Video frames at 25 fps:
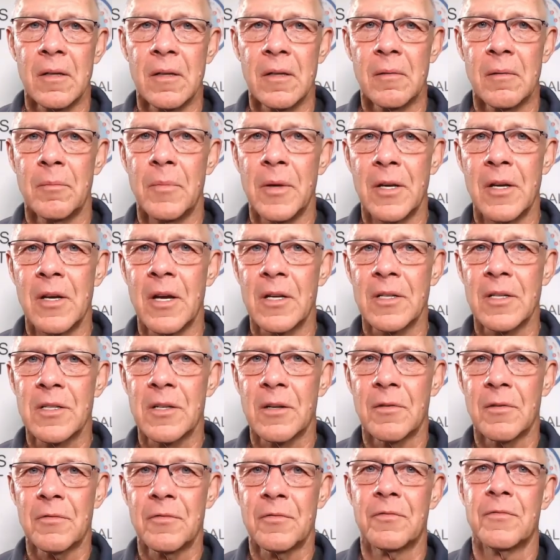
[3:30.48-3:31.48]
because
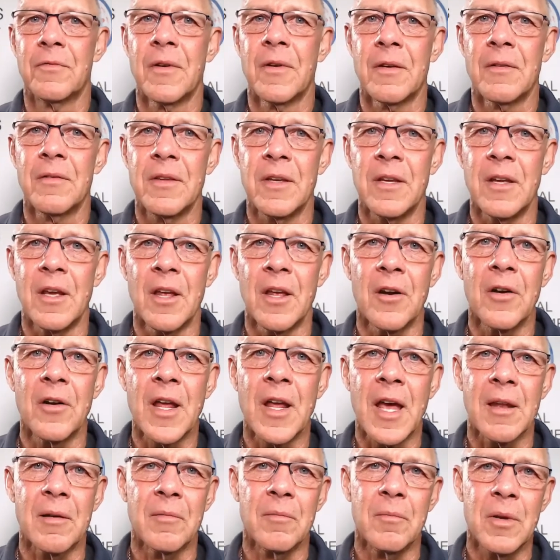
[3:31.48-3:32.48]
of the
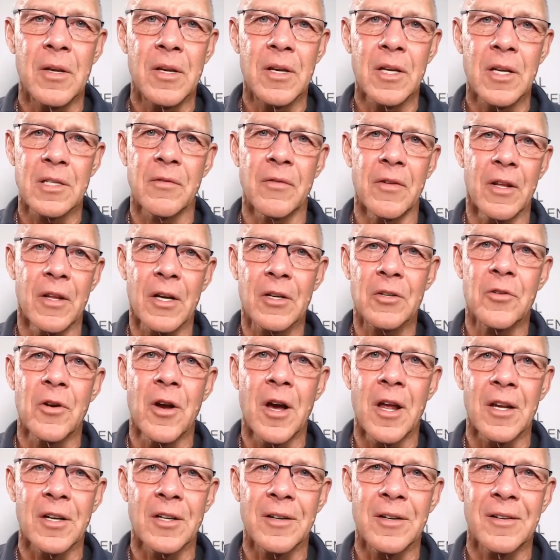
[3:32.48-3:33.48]
internet and because of
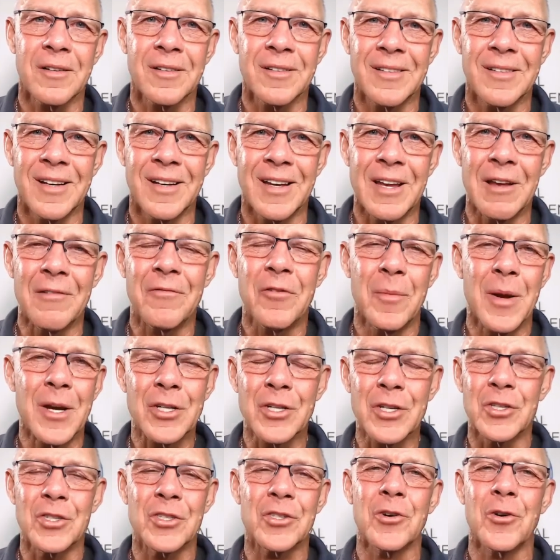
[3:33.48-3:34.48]
electronic
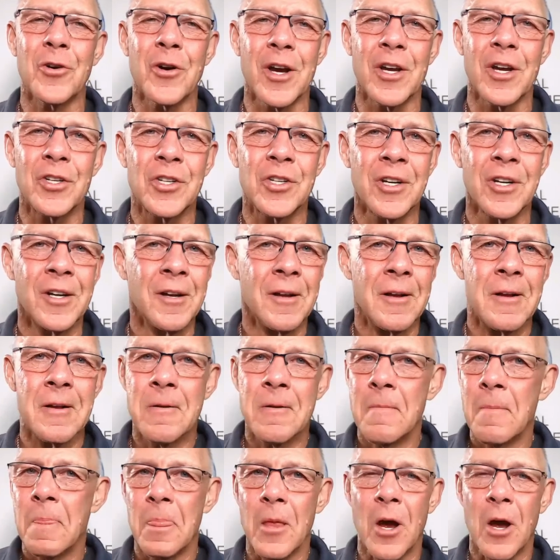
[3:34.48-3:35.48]
information storage,
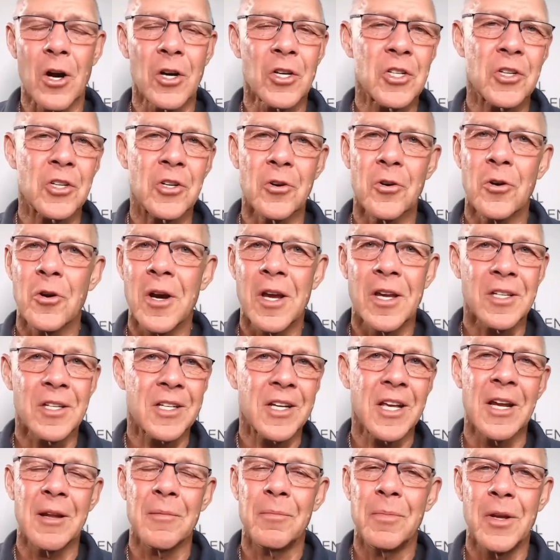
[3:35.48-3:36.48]
our story is
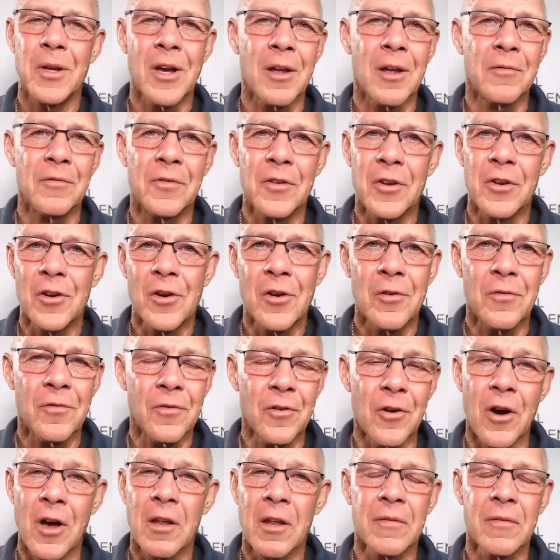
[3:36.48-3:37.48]
going to be on view
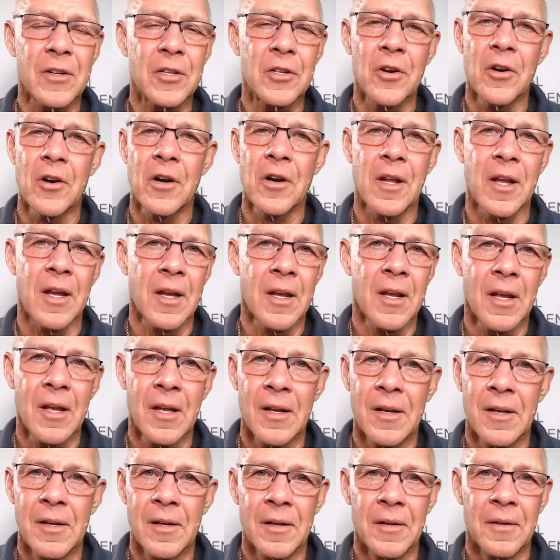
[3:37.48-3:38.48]
for all of eternity.
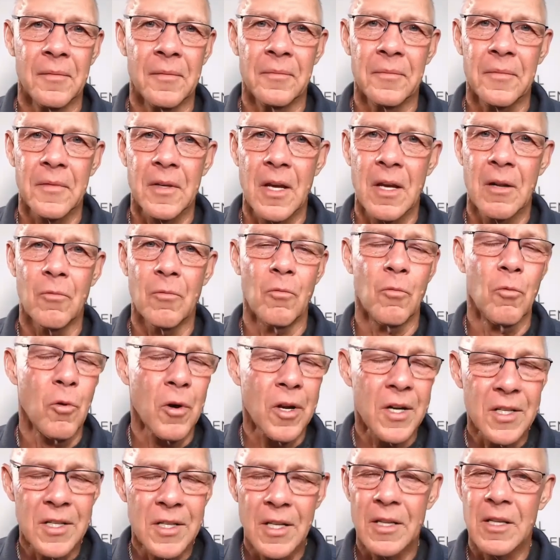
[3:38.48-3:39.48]
Yeah. And
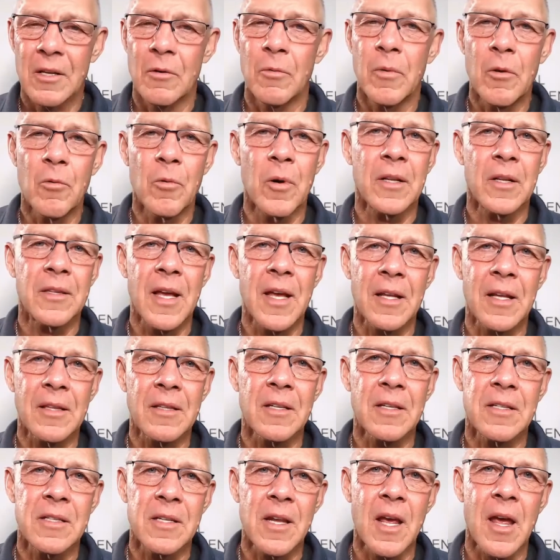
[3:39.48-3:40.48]
what is it that we want that
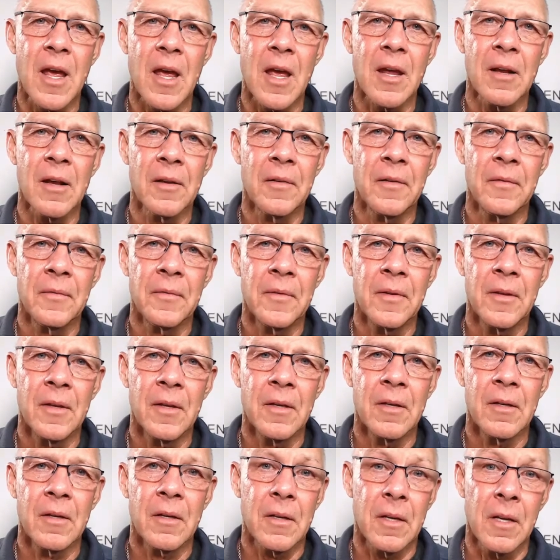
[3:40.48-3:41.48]
to say?
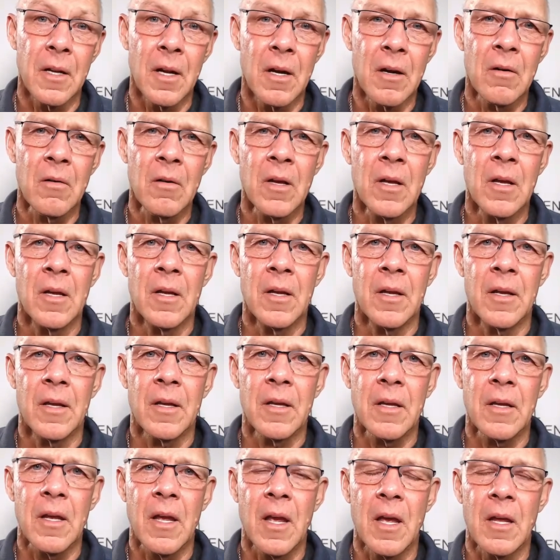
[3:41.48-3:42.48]

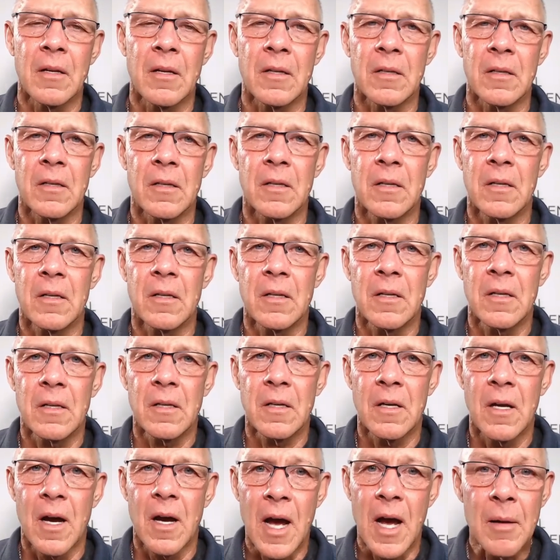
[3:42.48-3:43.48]
And
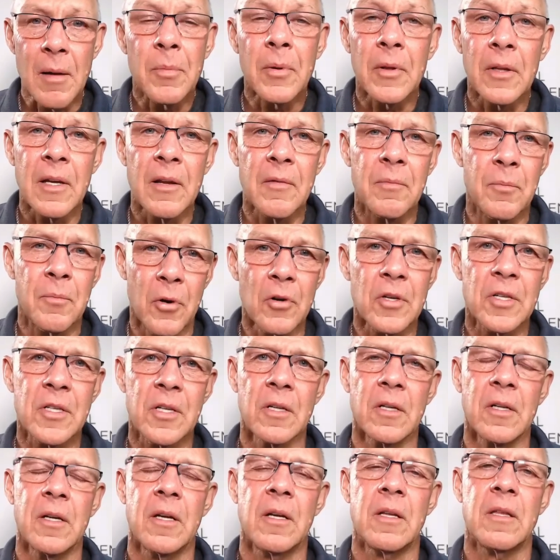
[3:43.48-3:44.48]
I believe
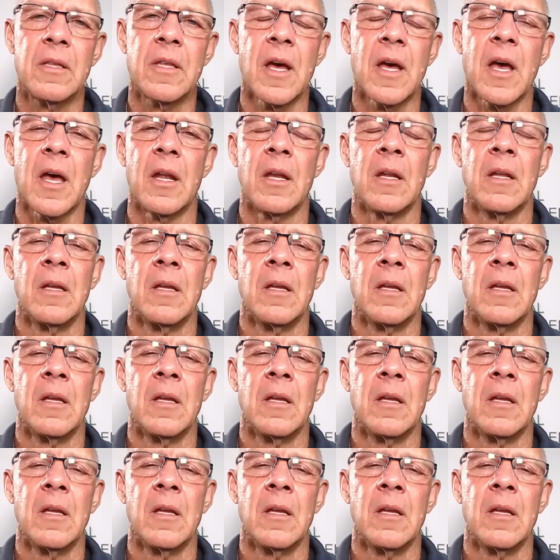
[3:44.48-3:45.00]
personally that